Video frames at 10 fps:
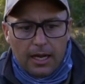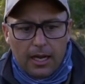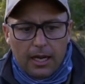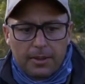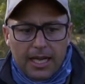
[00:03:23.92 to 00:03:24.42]

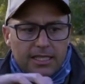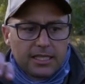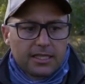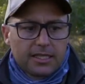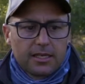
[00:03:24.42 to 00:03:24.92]
I'm actually
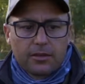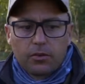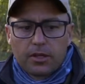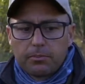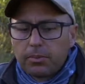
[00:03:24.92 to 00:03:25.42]
sitting
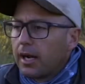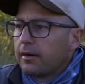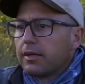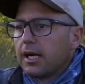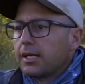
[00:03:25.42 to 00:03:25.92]
with a pride
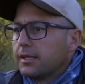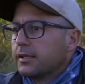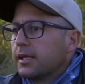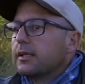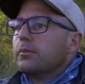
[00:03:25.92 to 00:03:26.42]
of
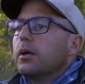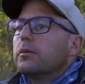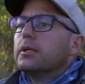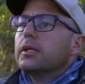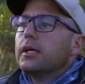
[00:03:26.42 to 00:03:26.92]
lions at the
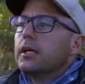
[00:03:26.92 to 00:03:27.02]
moment,